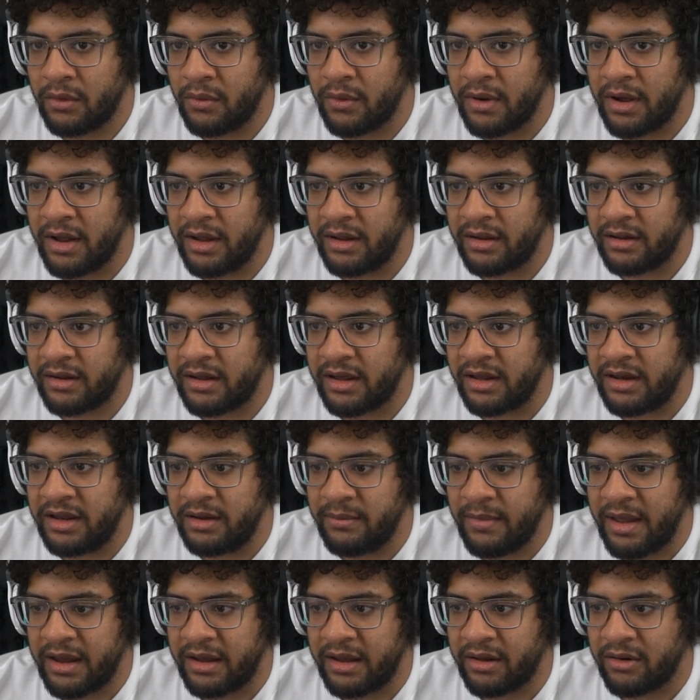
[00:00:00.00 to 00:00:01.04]
Wait, can
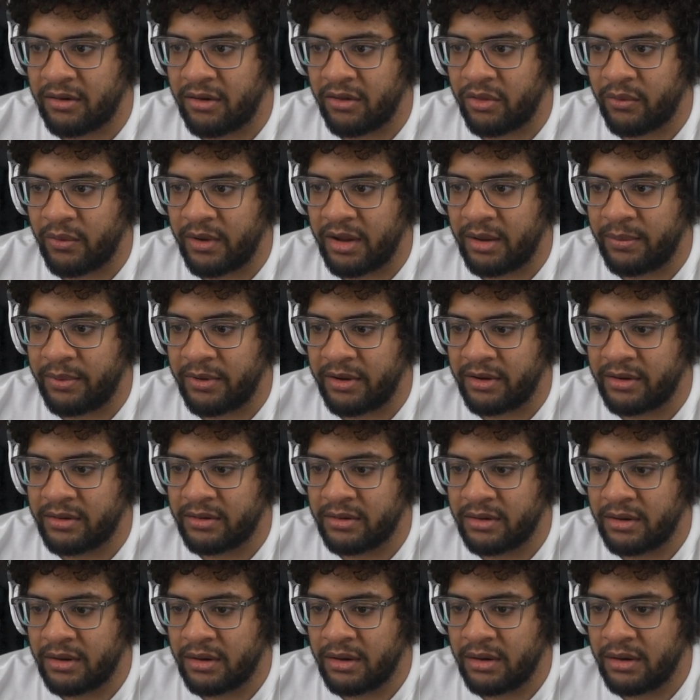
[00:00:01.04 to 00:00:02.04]
he make it all the way up here?